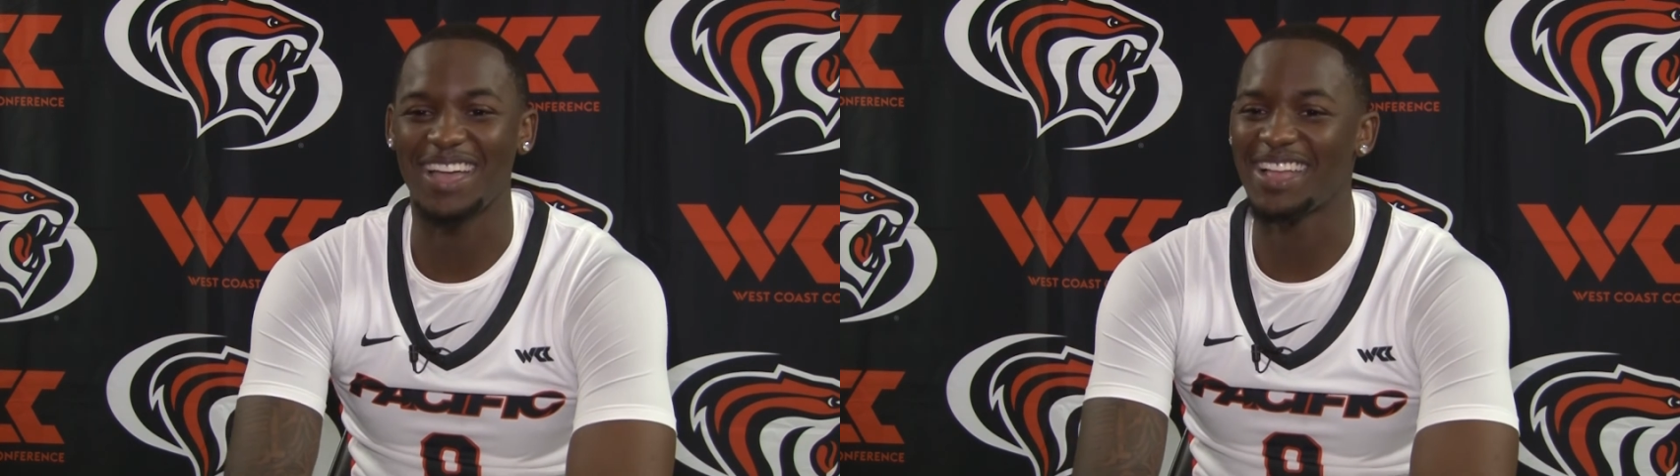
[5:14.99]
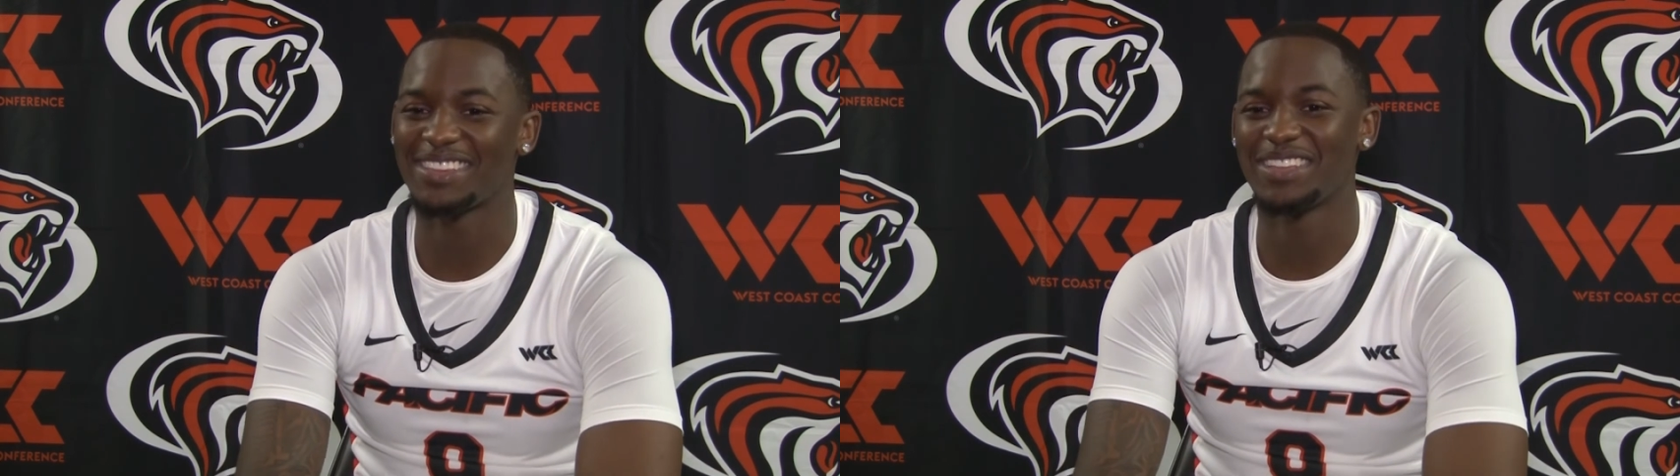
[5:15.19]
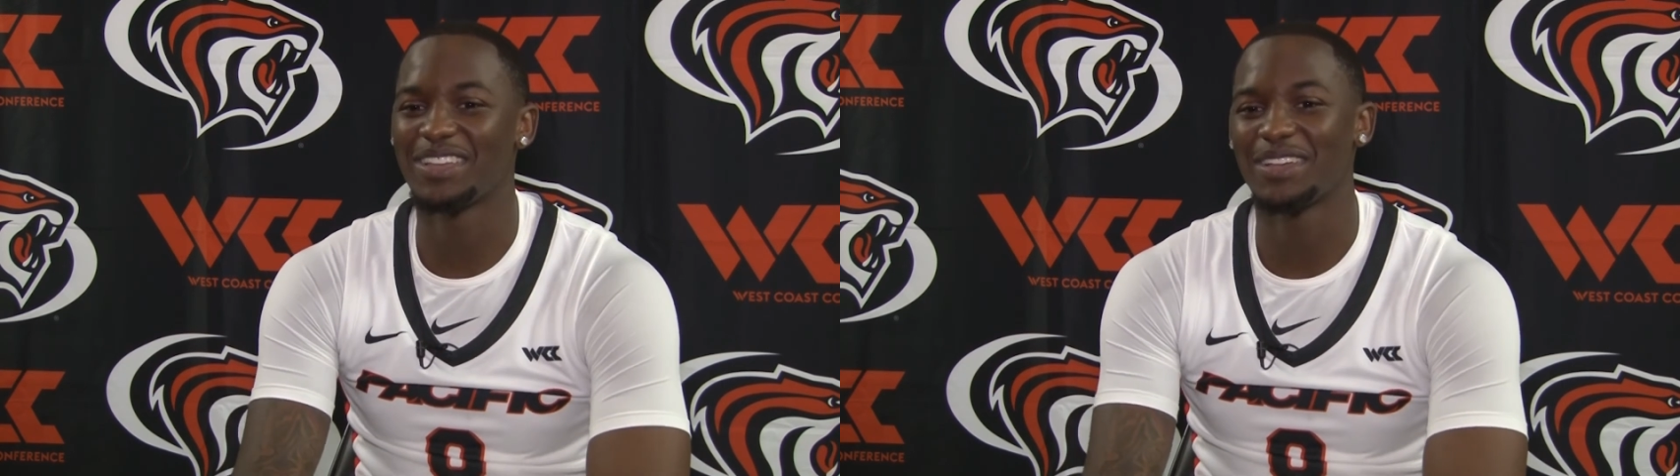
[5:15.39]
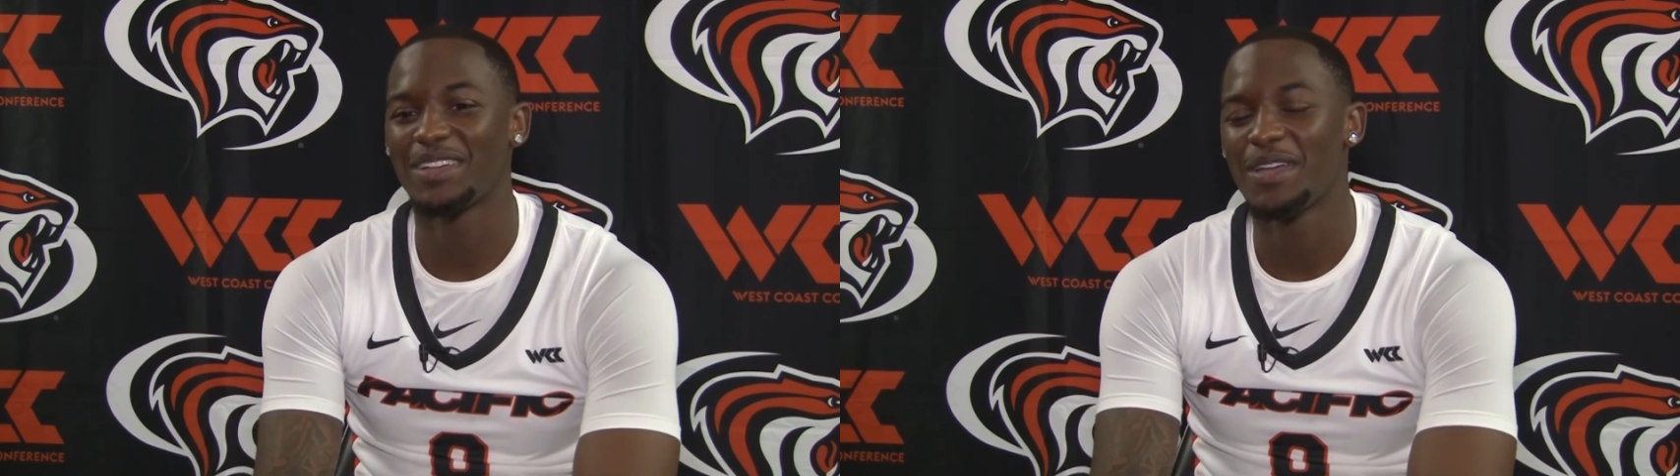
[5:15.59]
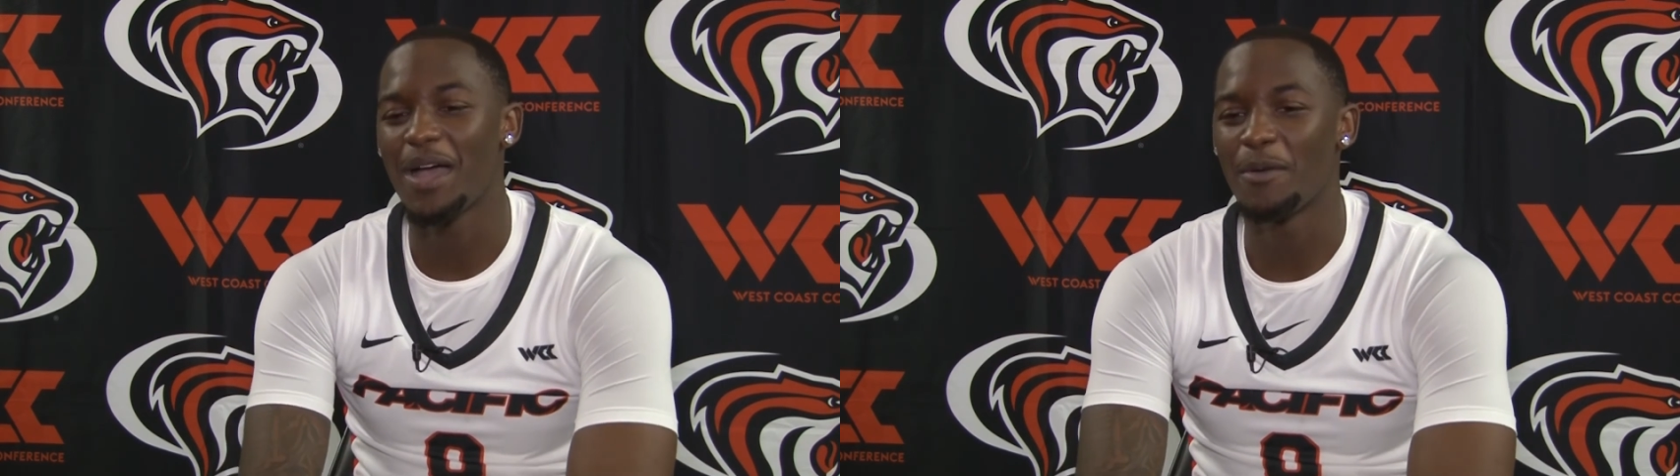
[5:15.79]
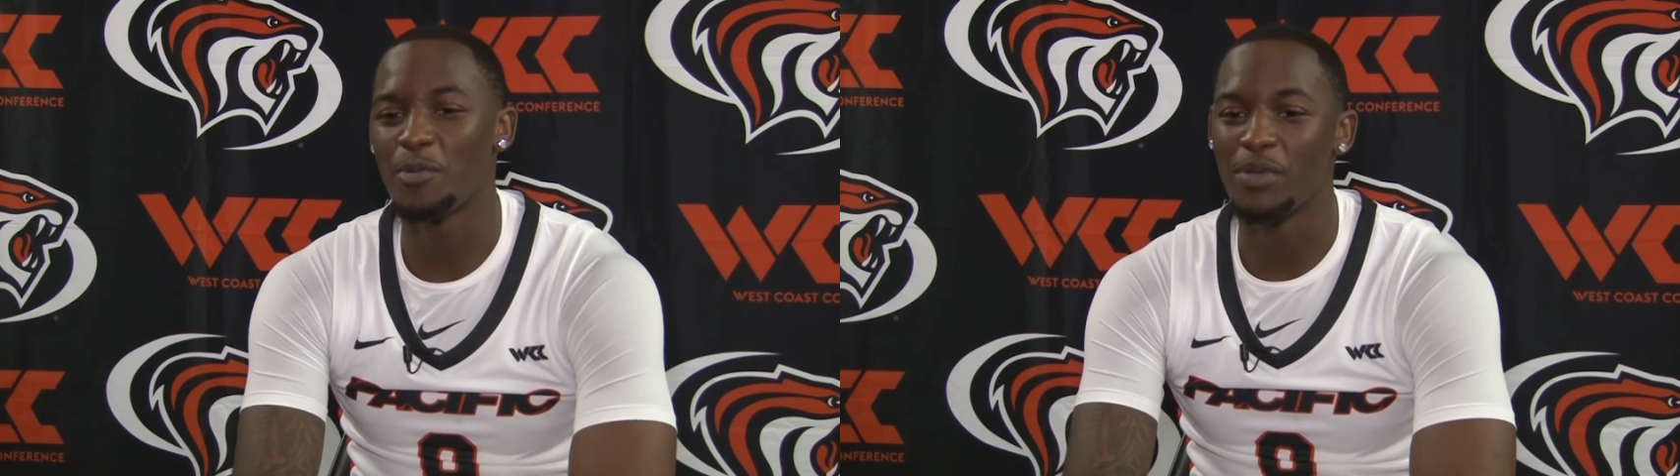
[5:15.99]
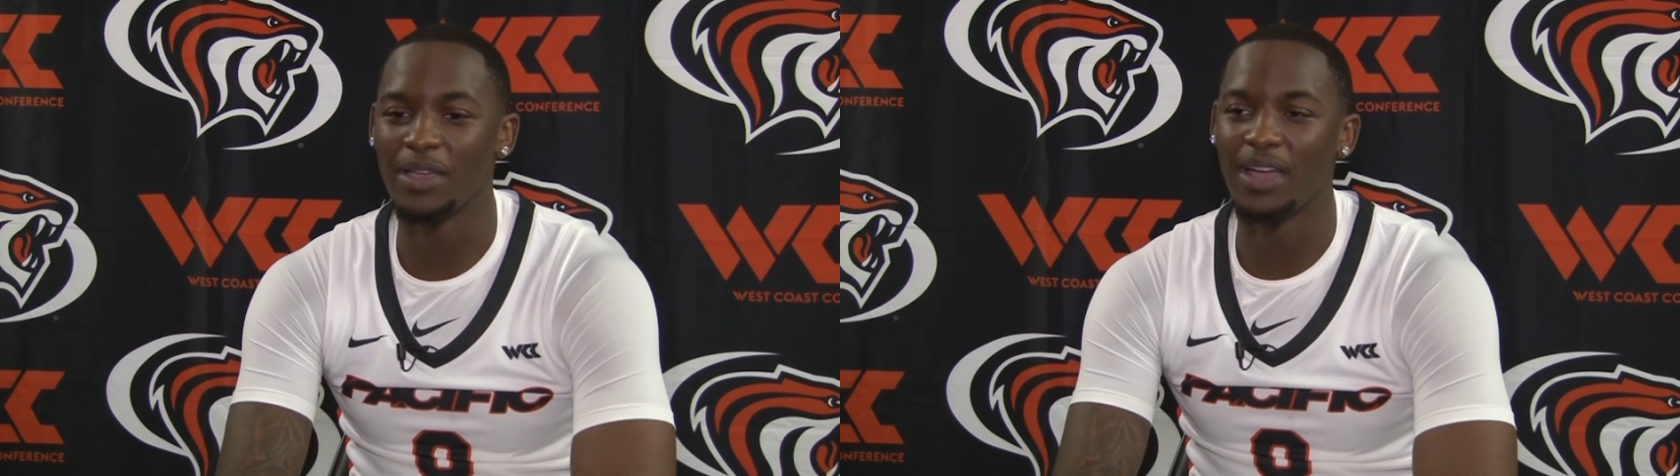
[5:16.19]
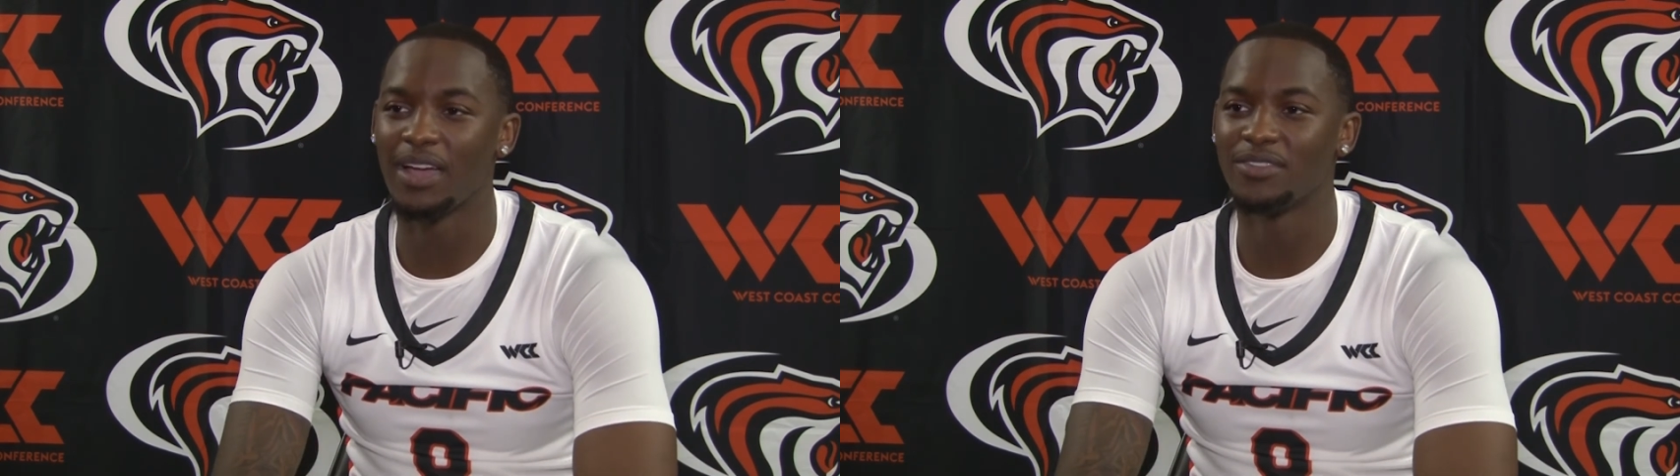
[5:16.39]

I think I'm a big guy